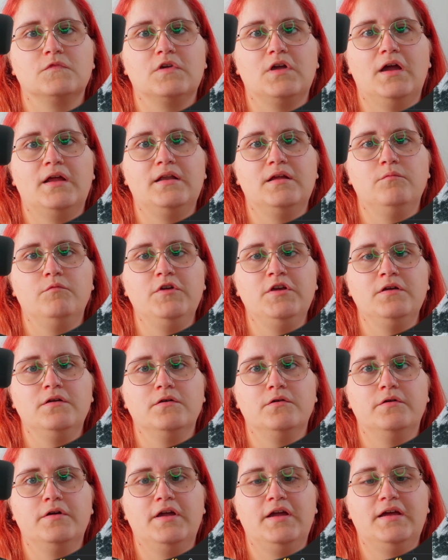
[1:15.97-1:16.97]
And then we can
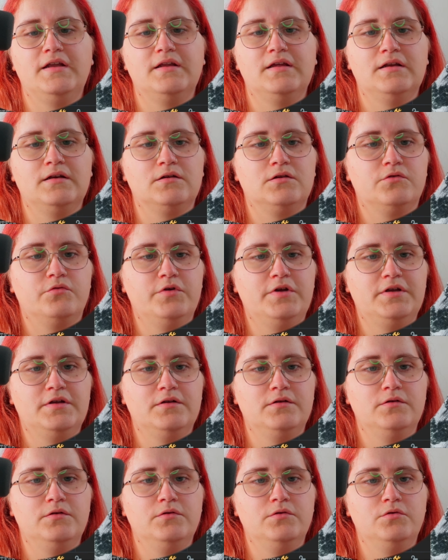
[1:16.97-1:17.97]
go ahead and create a
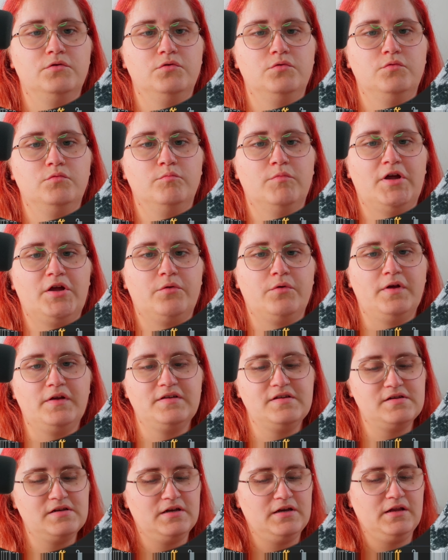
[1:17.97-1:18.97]
new
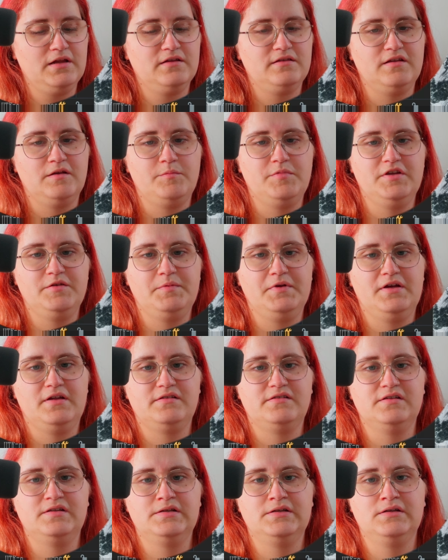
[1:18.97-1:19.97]
migration in here, say P H P
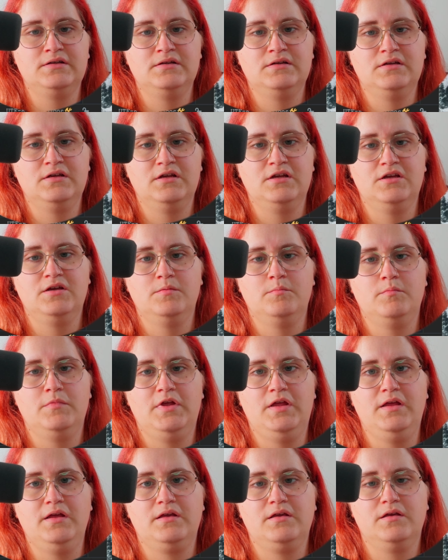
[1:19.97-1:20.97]
artisan
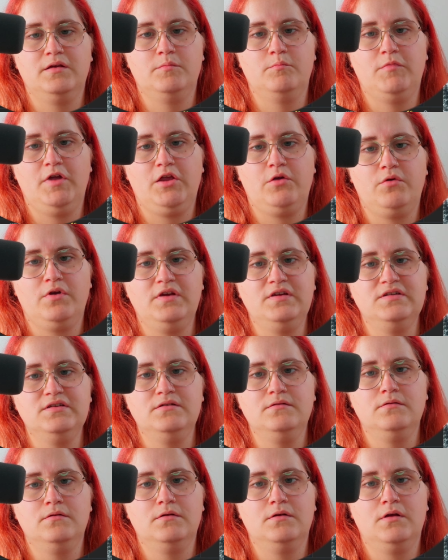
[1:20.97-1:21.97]
make
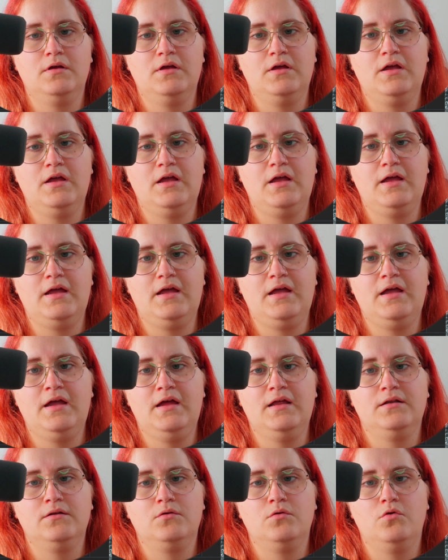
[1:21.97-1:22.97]
migration,
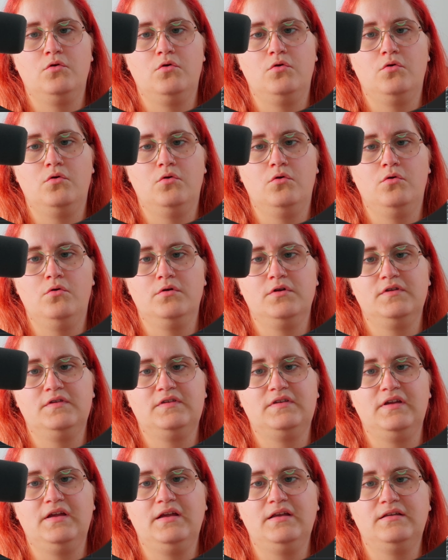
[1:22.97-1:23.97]
add order
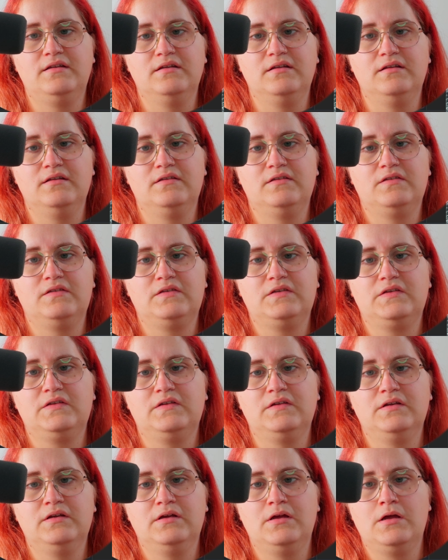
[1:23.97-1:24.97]

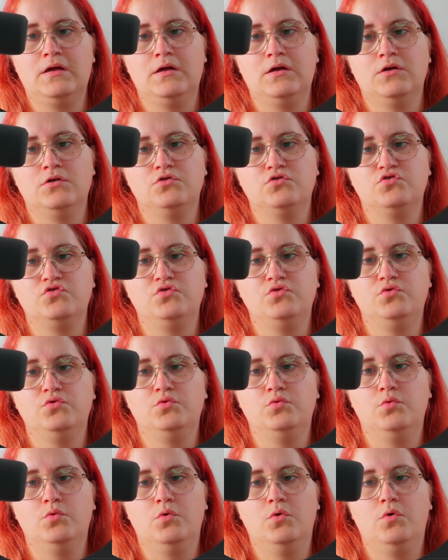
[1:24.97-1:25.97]
status
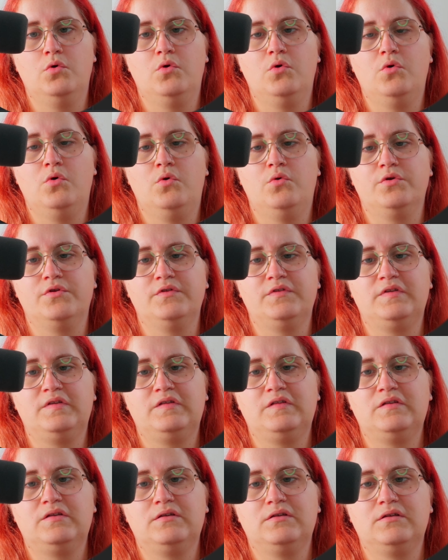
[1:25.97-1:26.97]
to
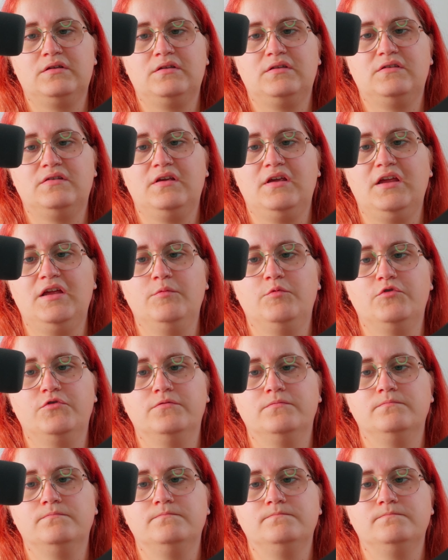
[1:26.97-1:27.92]
orders table.